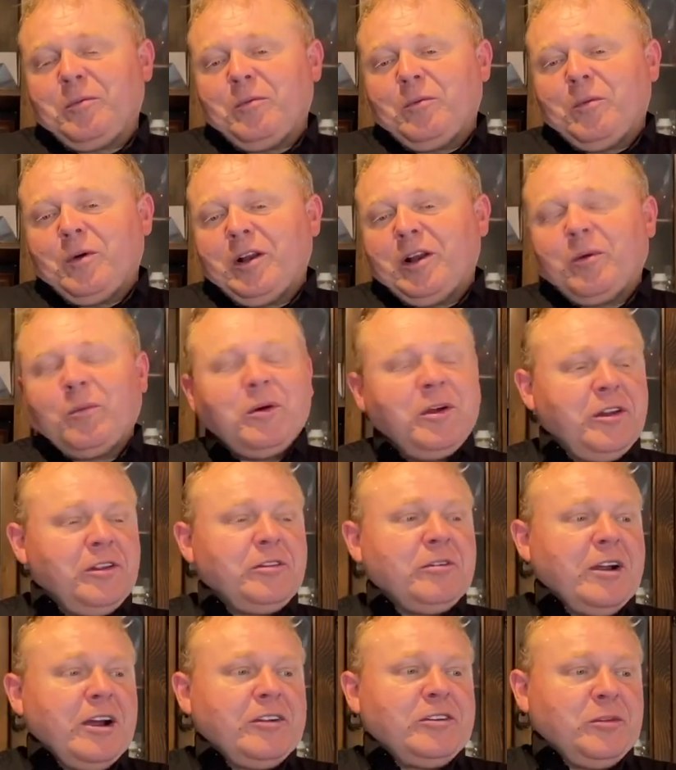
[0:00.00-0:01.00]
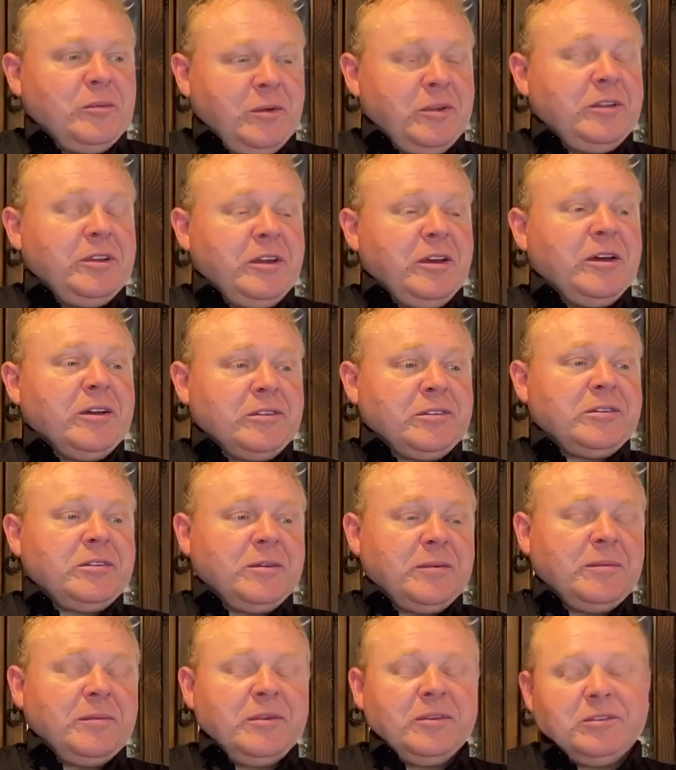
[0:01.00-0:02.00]
one-on-one interaction with the guests,
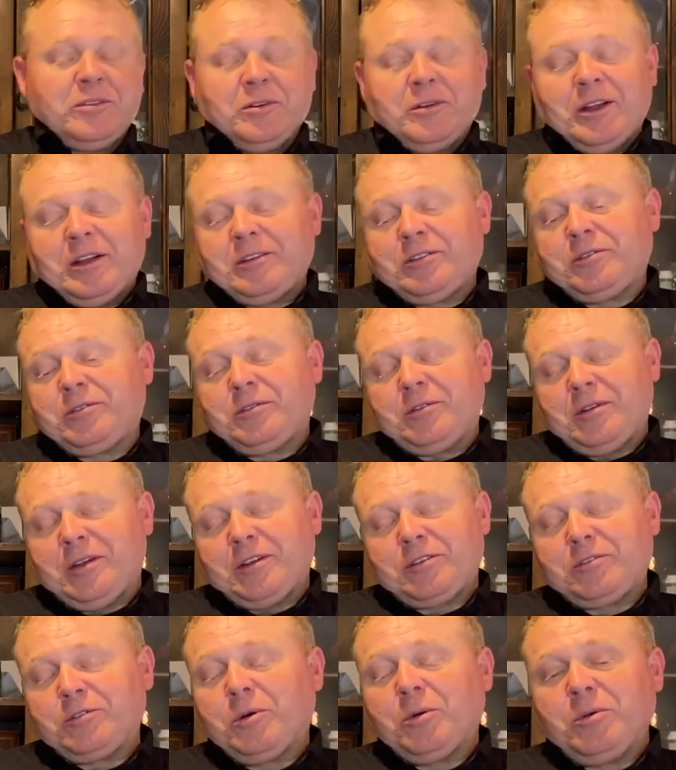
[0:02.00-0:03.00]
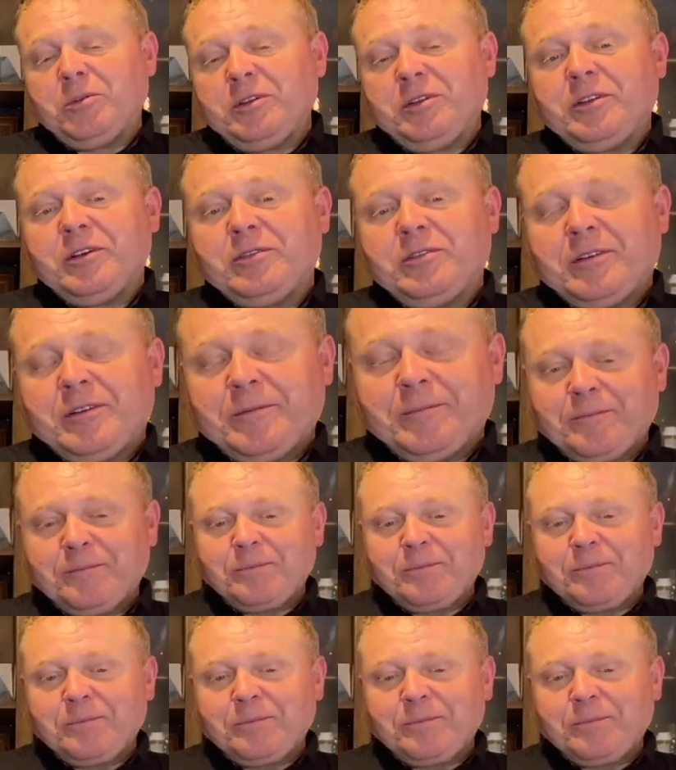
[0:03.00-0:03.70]
so that's totally different.